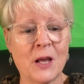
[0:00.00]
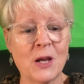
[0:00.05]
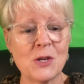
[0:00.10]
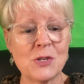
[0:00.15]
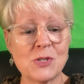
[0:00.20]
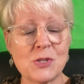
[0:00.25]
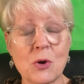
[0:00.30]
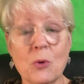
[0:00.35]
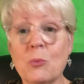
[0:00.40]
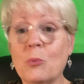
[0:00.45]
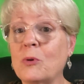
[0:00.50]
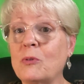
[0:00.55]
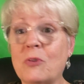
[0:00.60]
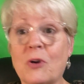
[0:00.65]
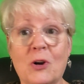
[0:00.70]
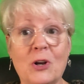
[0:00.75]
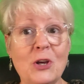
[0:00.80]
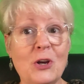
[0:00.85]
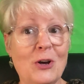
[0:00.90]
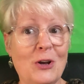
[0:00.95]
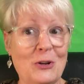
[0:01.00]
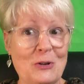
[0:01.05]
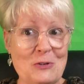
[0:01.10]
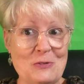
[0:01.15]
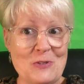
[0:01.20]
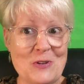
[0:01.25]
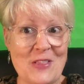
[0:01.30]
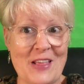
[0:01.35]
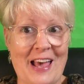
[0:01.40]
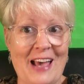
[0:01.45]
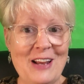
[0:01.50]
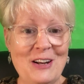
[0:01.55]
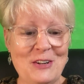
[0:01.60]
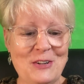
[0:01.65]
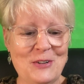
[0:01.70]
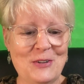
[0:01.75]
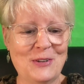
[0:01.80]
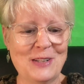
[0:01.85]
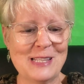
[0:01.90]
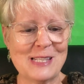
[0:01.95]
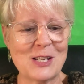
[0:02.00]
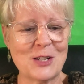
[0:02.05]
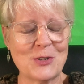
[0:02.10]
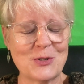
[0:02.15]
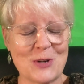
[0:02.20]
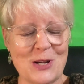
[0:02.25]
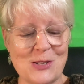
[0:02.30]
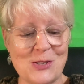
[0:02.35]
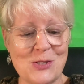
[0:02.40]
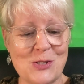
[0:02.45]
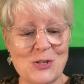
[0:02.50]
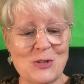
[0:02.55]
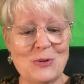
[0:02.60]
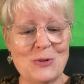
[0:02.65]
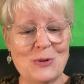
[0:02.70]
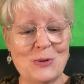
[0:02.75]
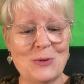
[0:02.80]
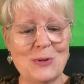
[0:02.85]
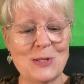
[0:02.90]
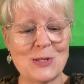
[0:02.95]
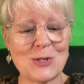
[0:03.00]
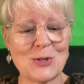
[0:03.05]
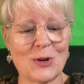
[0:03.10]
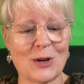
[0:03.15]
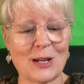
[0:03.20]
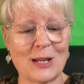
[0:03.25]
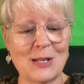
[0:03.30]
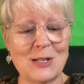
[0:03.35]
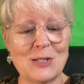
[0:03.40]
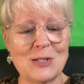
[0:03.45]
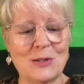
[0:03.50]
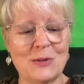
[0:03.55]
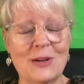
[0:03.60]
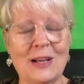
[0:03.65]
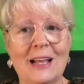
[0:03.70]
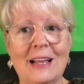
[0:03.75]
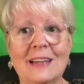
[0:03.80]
So we've already gone over that, who it's addressed to, who it's talking to.